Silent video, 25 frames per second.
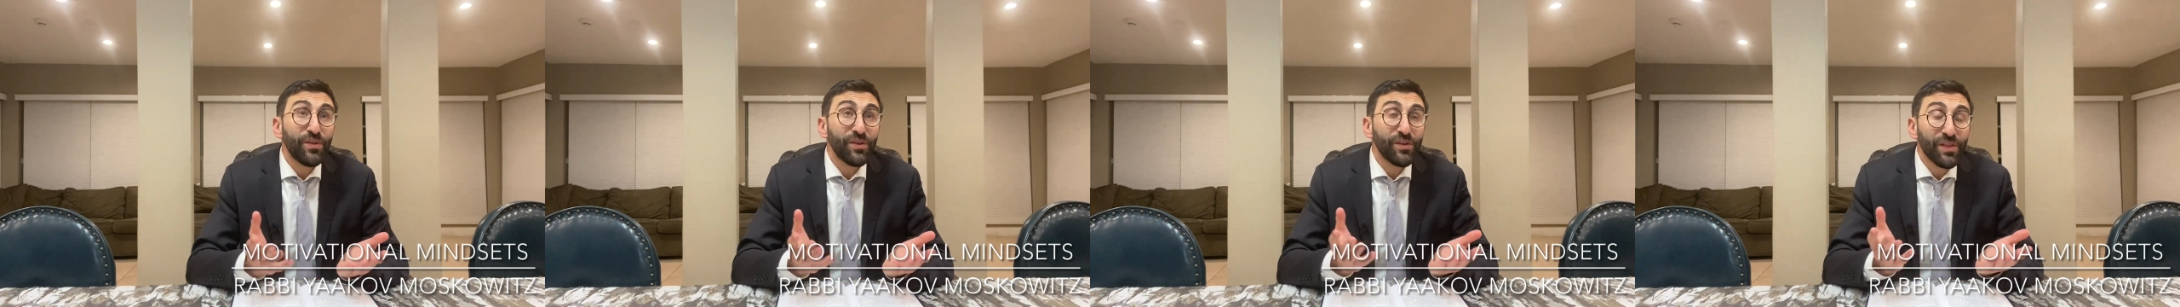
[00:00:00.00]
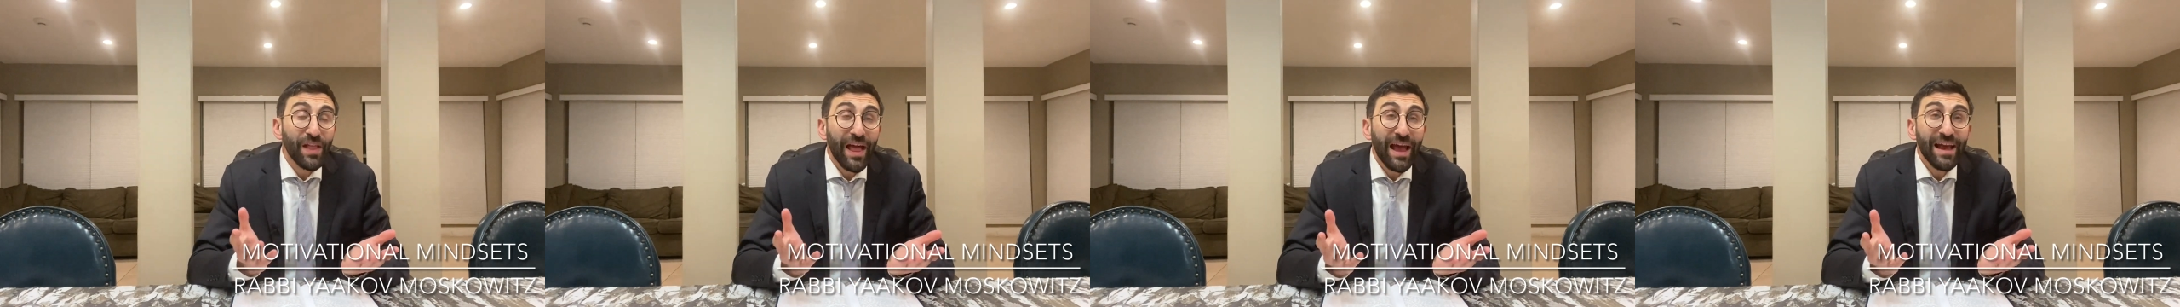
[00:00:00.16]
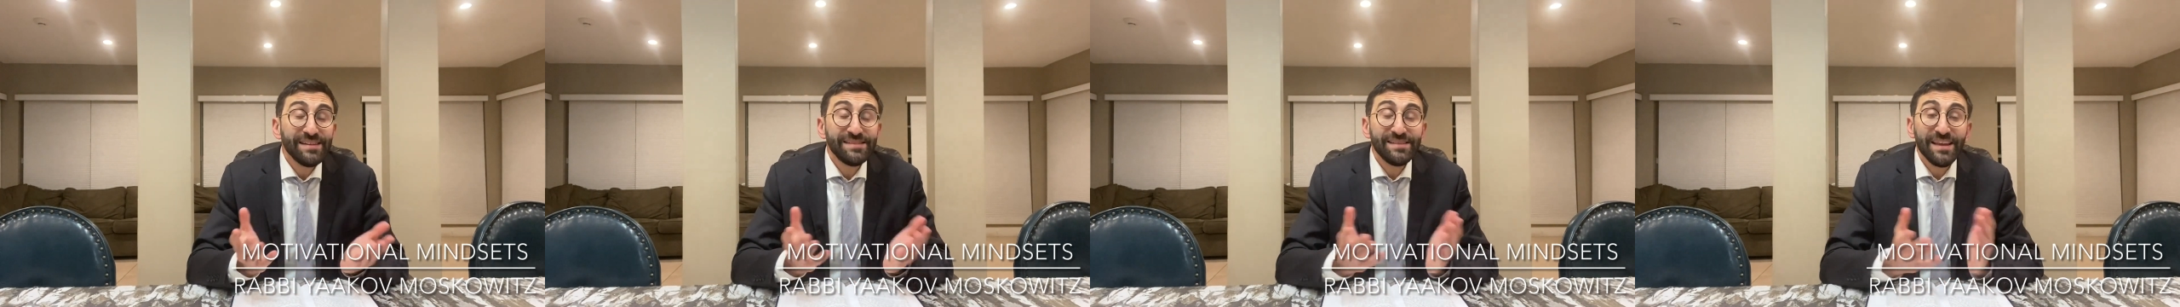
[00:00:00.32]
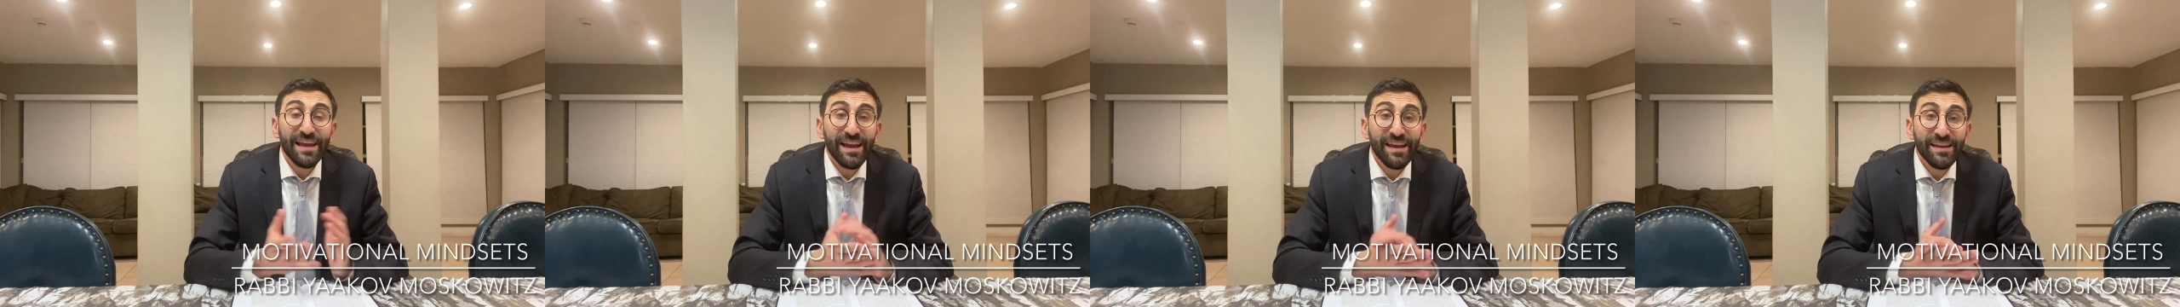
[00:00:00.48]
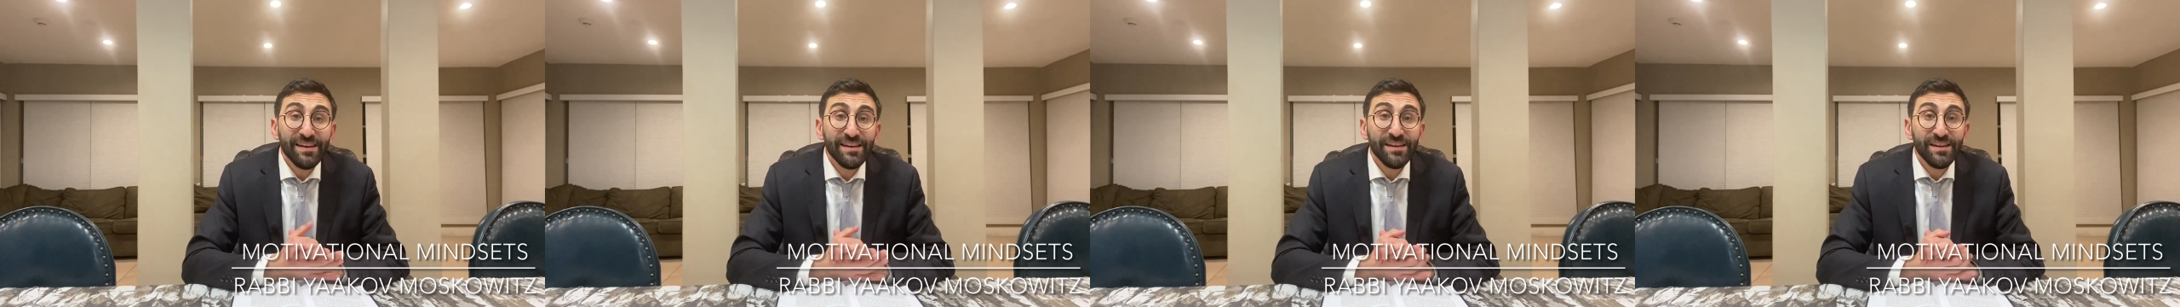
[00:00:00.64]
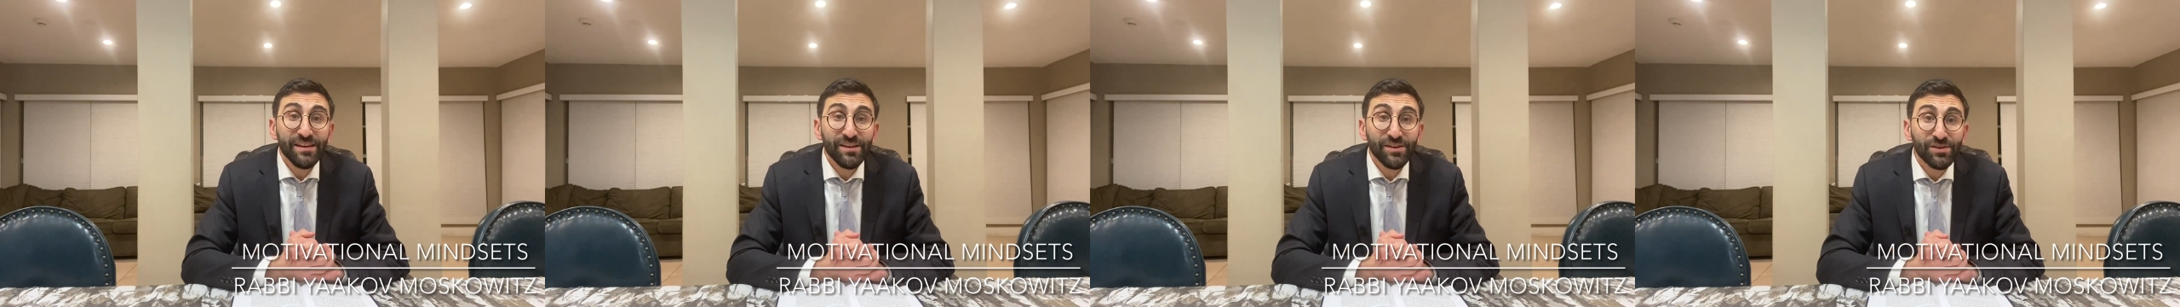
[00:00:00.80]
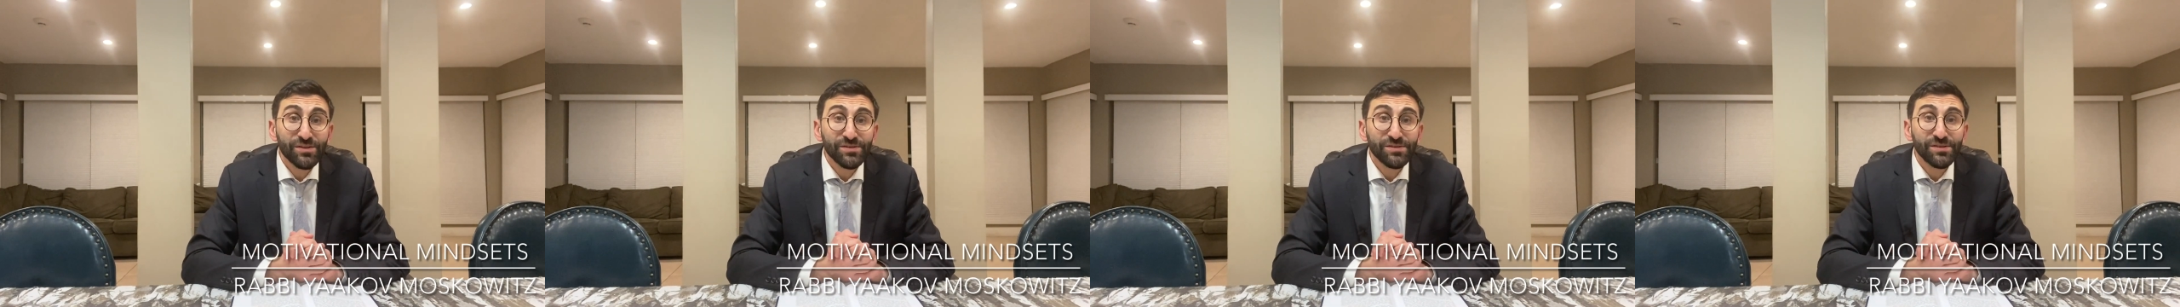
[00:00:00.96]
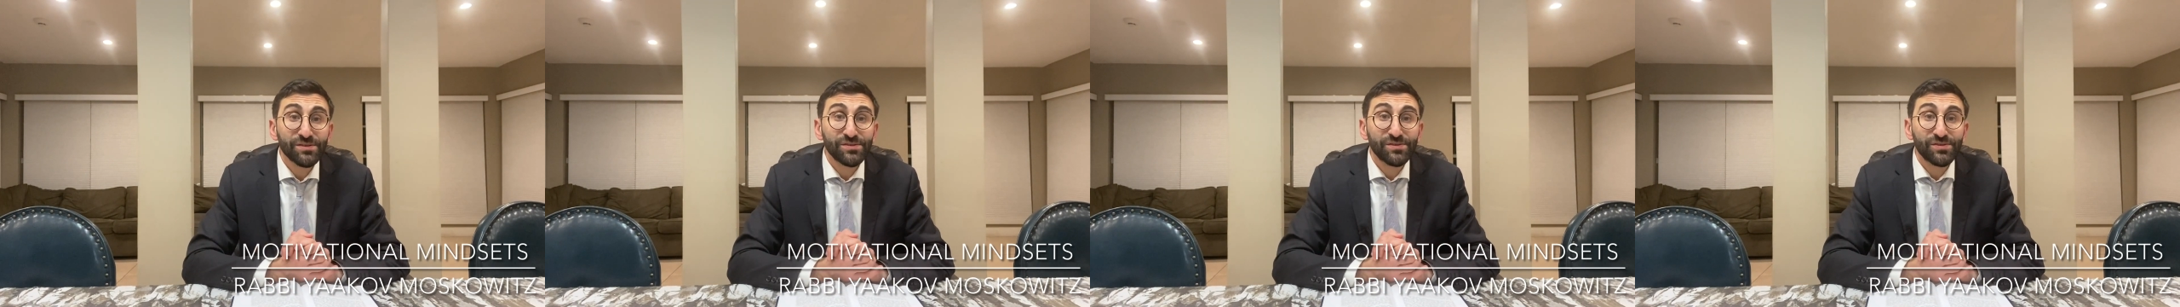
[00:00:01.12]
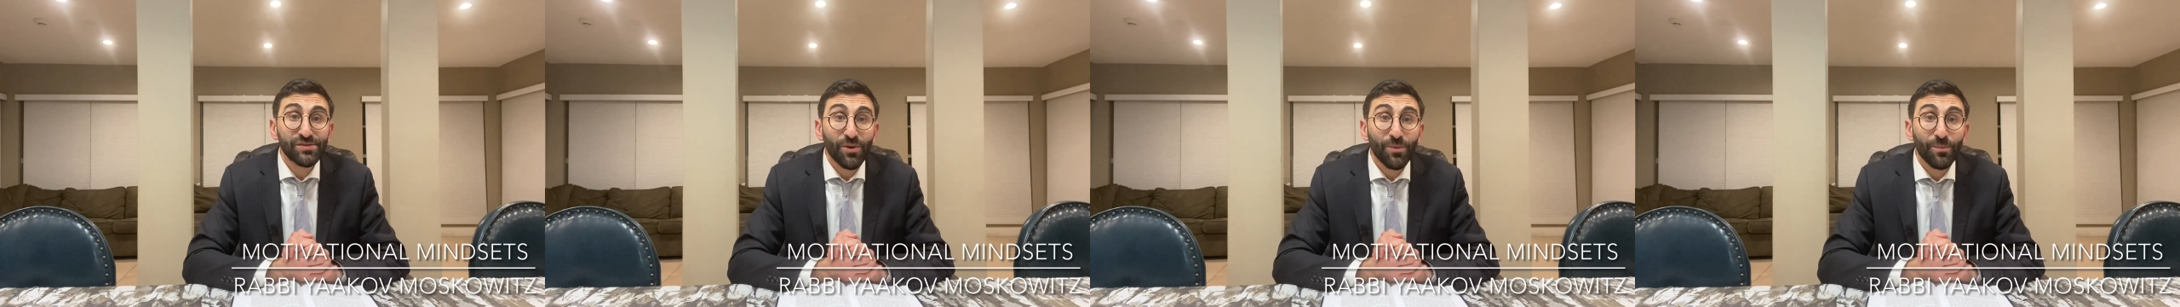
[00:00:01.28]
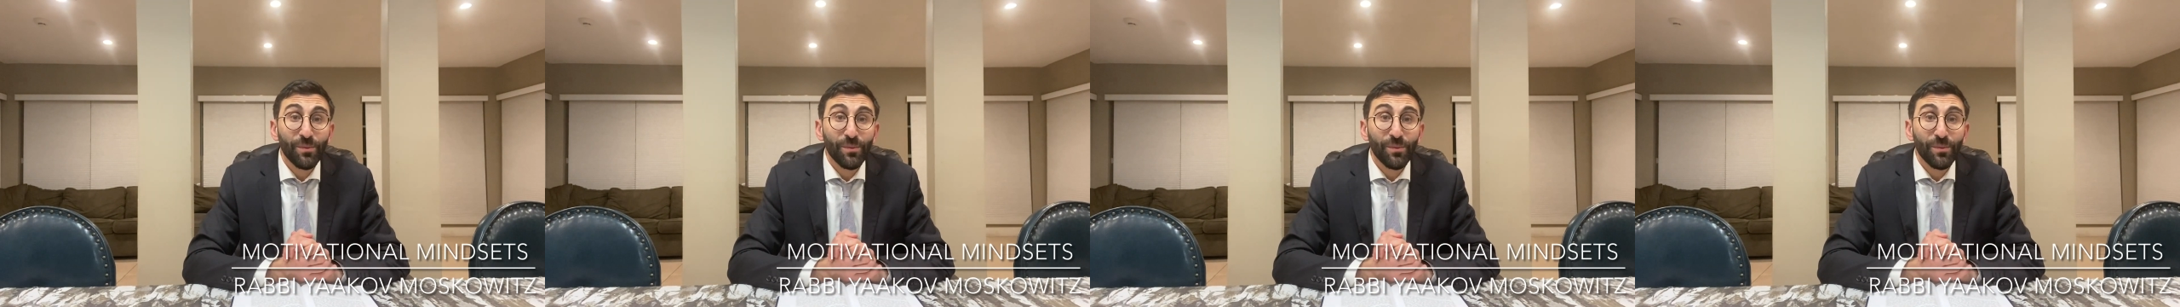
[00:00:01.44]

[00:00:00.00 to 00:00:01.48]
last 80 years or so,